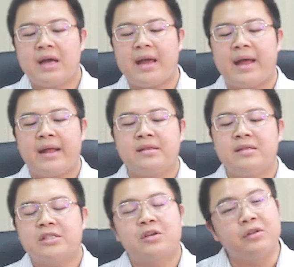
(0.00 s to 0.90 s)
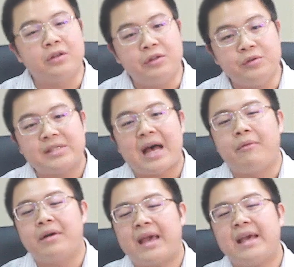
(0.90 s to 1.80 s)
And this concludes
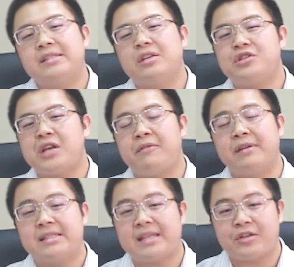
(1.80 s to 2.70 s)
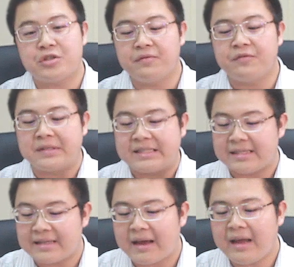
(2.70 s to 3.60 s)
our case sharing session for
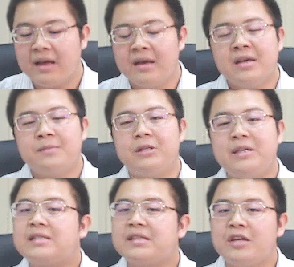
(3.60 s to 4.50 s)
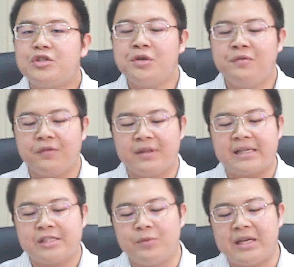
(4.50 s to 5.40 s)
today. Please stay tuned for
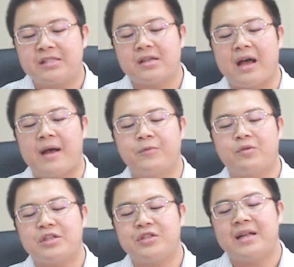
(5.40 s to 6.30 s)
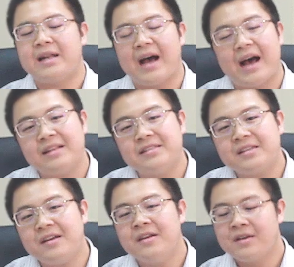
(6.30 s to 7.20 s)
next week's question and
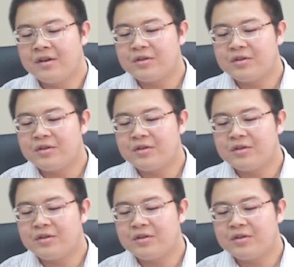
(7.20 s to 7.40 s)
answer.